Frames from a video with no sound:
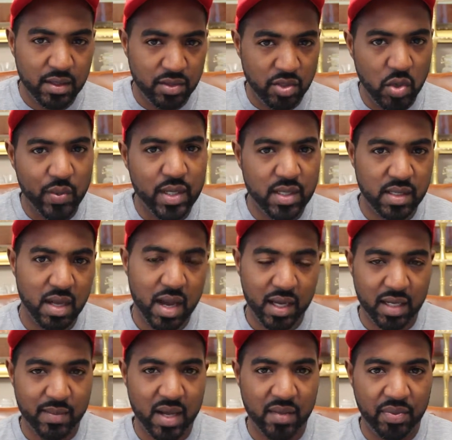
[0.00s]
No one is
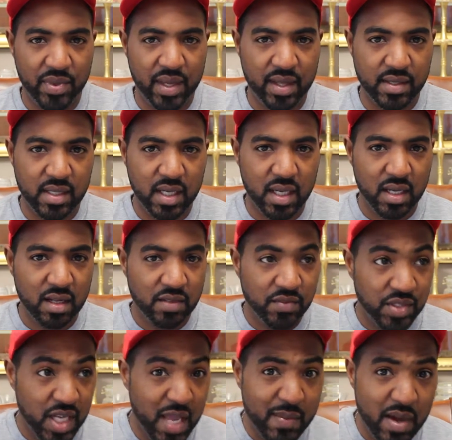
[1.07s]
talking about this.
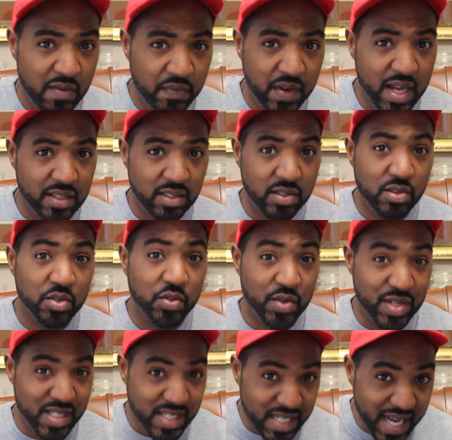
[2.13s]
Shame on Fox News
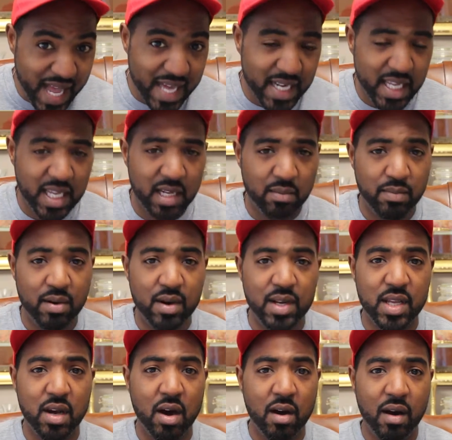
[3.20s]
for not hitting
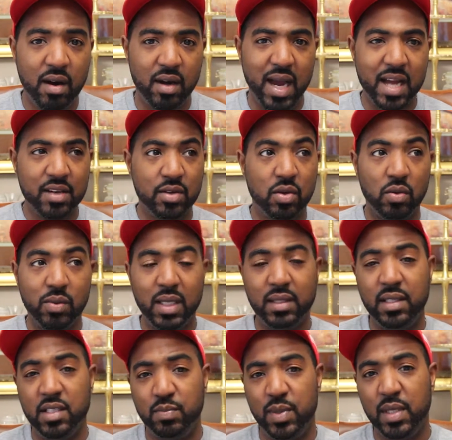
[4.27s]
Bernie harder. I don't know what
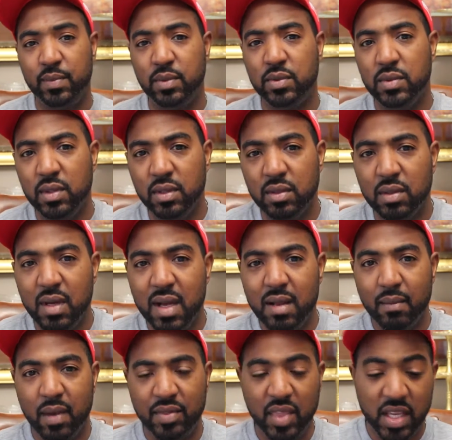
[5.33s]
these people do,
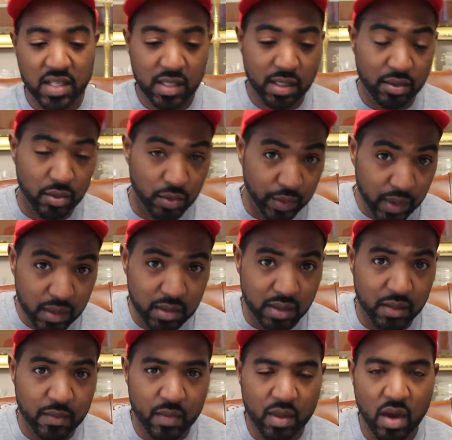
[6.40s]
but they should have grilled
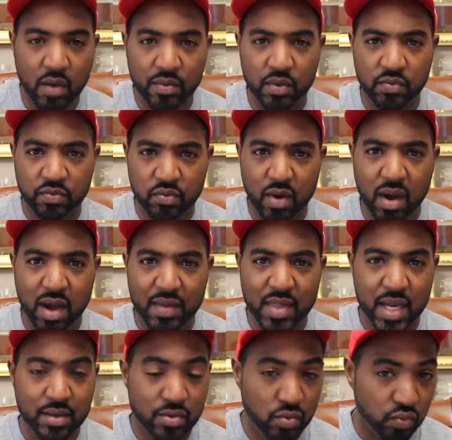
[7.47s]
him on the fraud that is